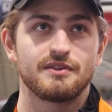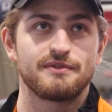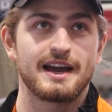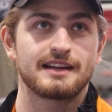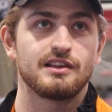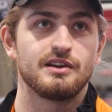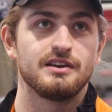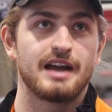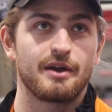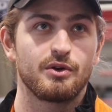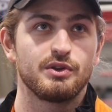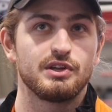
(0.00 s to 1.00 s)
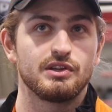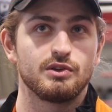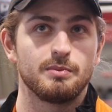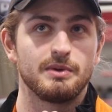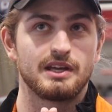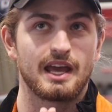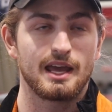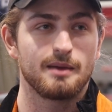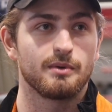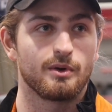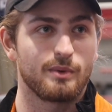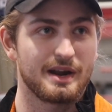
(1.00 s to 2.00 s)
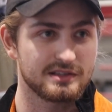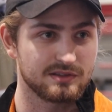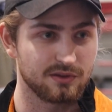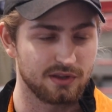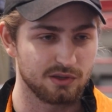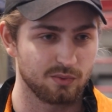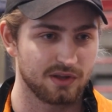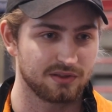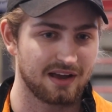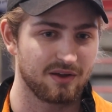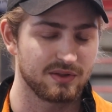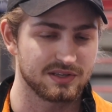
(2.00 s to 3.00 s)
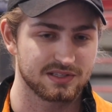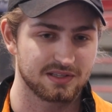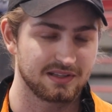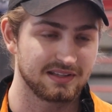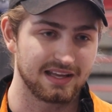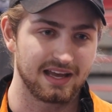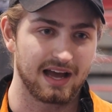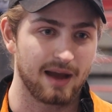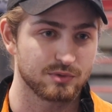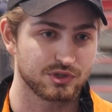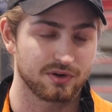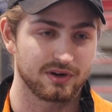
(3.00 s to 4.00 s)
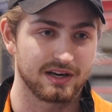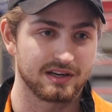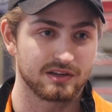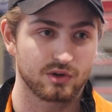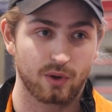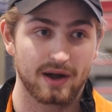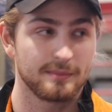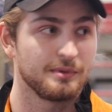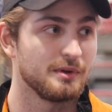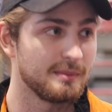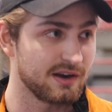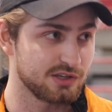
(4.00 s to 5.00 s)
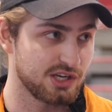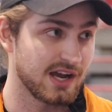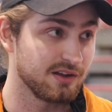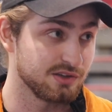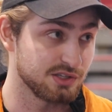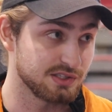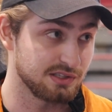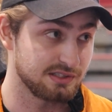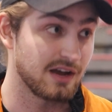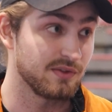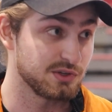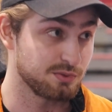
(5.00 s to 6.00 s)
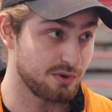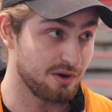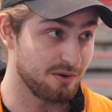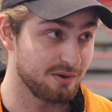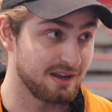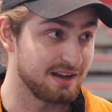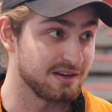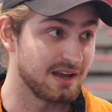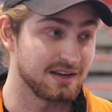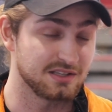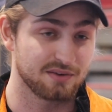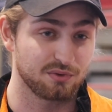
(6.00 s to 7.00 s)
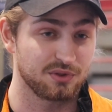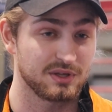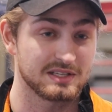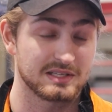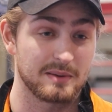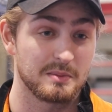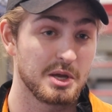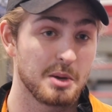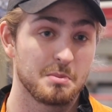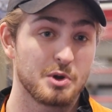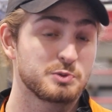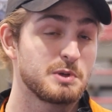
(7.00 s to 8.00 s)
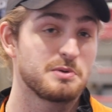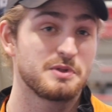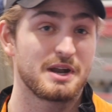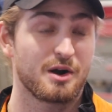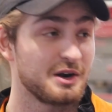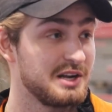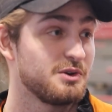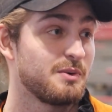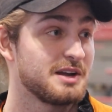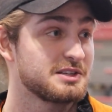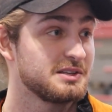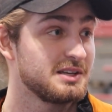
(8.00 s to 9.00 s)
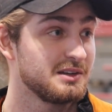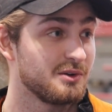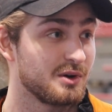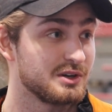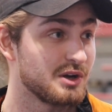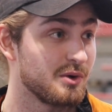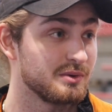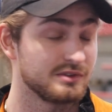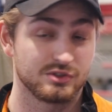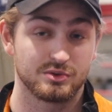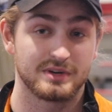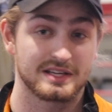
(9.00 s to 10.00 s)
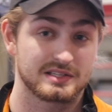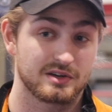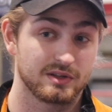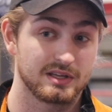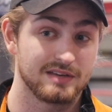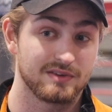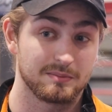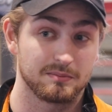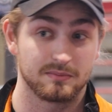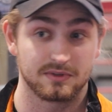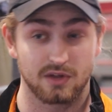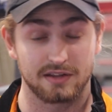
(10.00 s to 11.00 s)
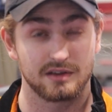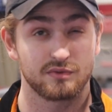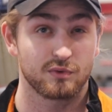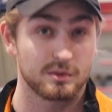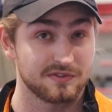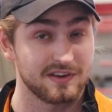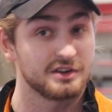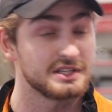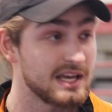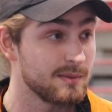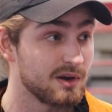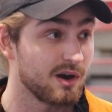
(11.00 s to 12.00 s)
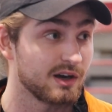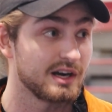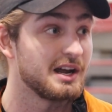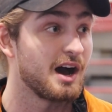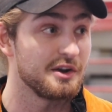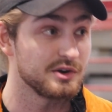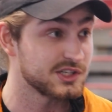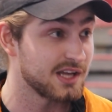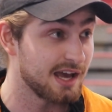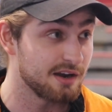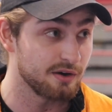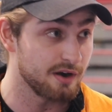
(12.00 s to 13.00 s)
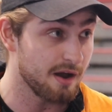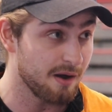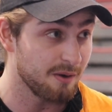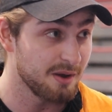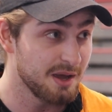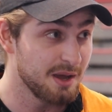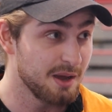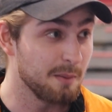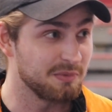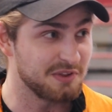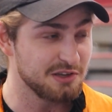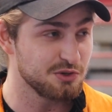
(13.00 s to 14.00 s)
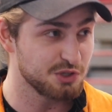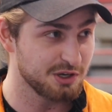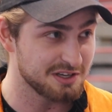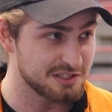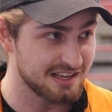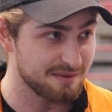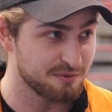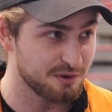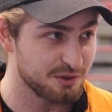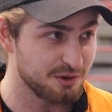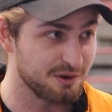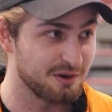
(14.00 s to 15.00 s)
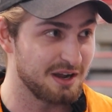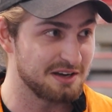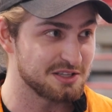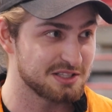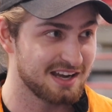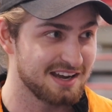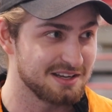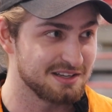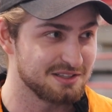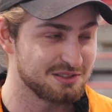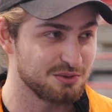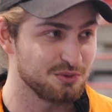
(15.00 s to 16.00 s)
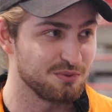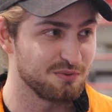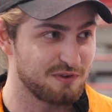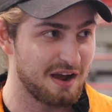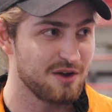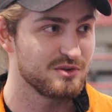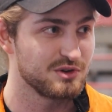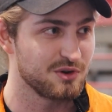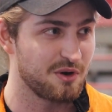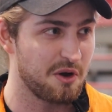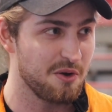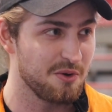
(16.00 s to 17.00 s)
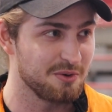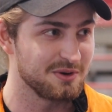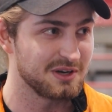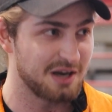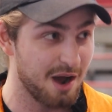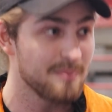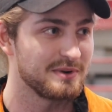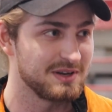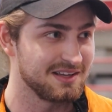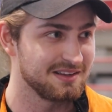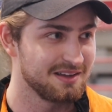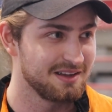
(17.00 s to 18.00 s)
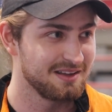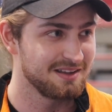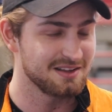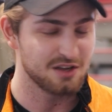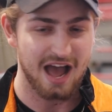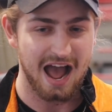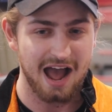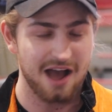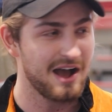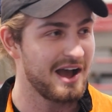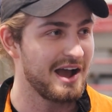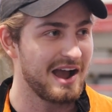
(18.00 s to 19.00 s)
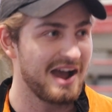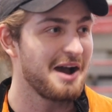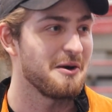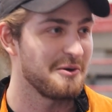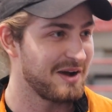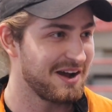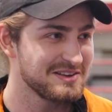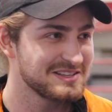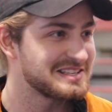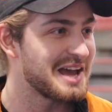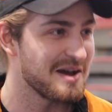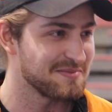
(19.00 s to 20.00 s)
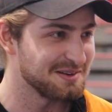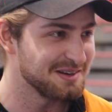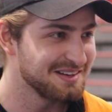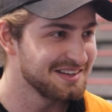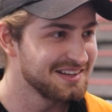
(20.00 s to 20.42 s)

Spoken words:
the fact that not only you became a wrestler, that you went down this, I'm sure, an incredible amount of challenges down this road and different things that most people that aren't into wrestling or don't do necessarily even different forms of entertainment are going to understand or know. But then you took it a step further and decided to found your own company. How does this happen?